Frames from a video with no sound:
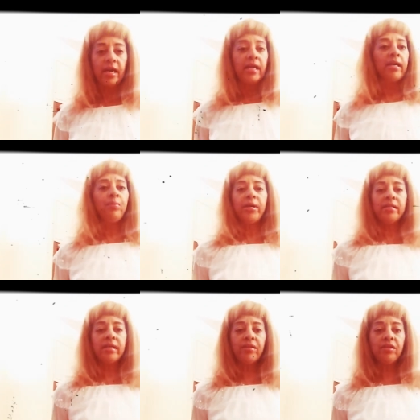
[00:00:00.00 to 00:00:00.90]
Can we get
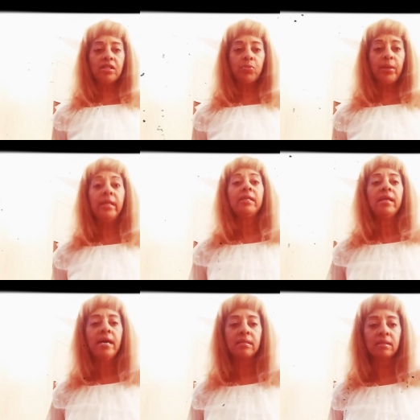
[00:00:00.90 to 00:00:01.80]
together this weekend?
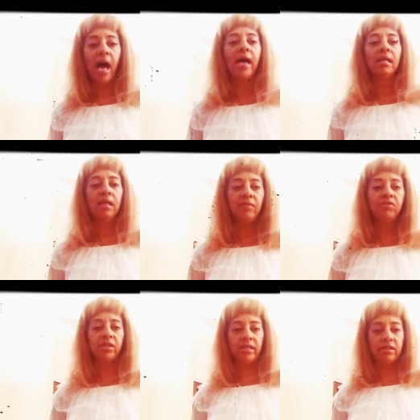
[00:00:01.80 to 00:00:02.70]
Yes, I love
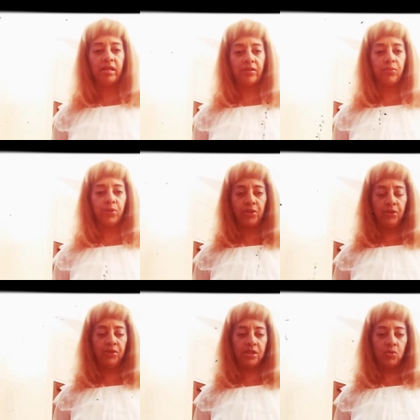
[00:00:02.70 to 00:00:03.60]
to get together with you
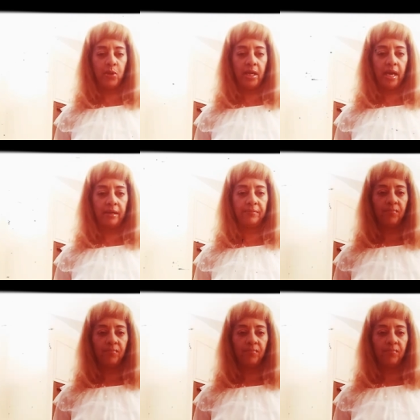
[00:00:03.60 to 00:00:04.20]
this weekend.